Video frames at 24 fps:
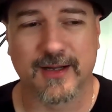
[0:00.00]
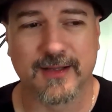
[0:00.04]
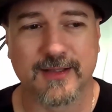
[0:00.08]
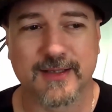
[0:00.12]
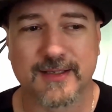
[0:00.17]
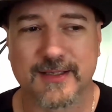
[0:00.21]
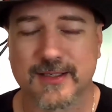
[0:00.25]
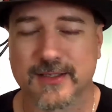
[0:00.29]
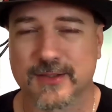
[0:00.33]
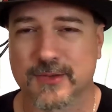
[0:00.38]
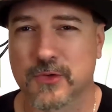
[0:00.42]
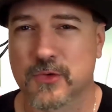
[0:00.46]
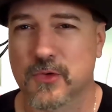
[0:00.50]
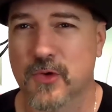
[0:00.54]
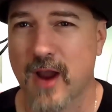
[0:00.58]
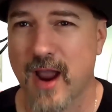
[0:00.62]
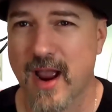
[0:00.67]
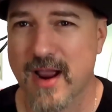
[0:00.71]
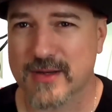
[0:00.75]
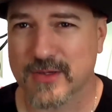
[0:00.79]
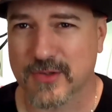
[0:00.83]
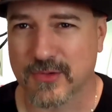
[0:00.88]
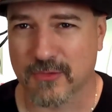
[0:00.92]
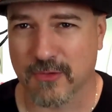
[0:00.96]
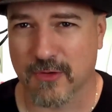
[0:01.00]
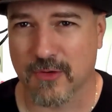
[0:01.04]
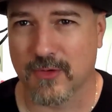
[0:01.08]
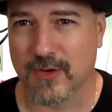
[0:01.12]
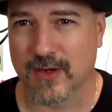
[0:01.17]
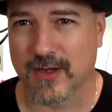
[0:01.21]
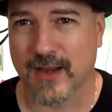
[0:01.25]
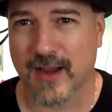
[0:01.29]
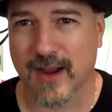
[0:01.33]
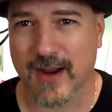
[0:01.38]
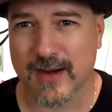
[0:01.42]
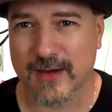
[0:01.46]
This is
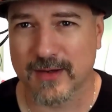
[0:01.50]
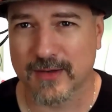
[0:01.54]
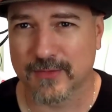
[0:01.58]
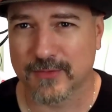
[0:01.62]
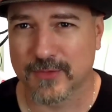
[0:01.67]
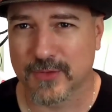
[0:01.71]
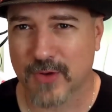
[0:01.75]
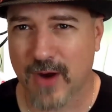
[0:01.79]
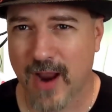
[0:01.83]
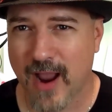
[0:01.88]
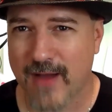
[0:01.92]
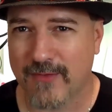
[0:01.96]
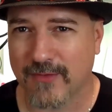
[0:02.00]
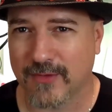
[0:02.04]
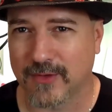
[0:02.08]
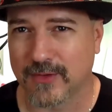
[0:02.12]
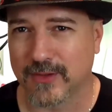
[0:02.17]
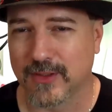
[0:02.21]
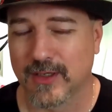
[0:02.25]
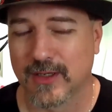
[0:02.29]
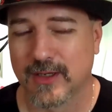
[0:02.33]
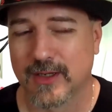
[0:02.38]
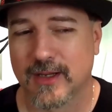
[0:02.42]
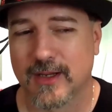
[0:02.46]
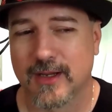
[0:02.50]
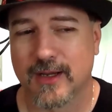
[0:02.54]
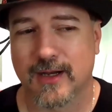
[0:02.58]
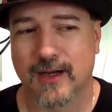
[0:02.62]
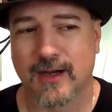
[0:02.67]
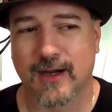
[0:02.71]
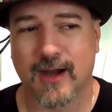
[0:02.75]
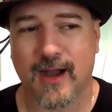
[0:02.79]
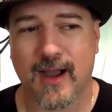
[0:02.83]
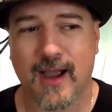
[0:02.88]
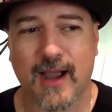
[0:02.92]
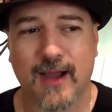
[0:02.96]
grass-growing kind of travel.
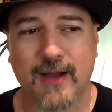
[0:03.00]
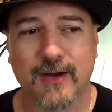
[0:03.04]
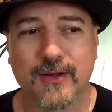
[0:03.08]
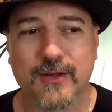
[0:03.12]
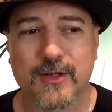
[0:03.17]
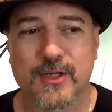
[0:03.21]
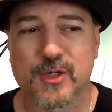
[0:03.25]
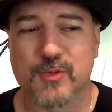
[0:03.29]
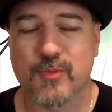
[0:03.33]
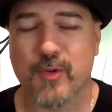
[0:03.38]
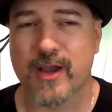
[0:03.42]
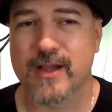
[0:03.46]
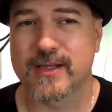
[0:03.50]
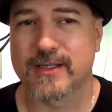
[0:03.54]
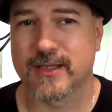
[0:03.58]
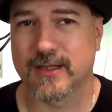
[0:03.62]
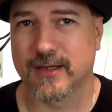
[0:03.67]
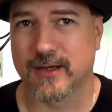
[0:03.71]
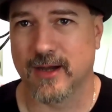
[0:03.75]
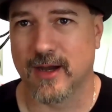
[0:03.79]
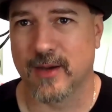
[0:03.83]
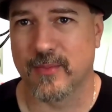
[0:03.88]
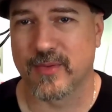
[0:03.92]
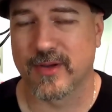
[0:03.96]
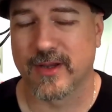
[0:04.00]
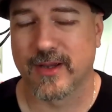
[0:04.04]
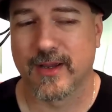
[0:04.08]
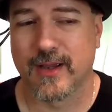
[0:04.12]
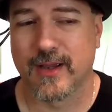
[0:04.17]
How do you spice it up?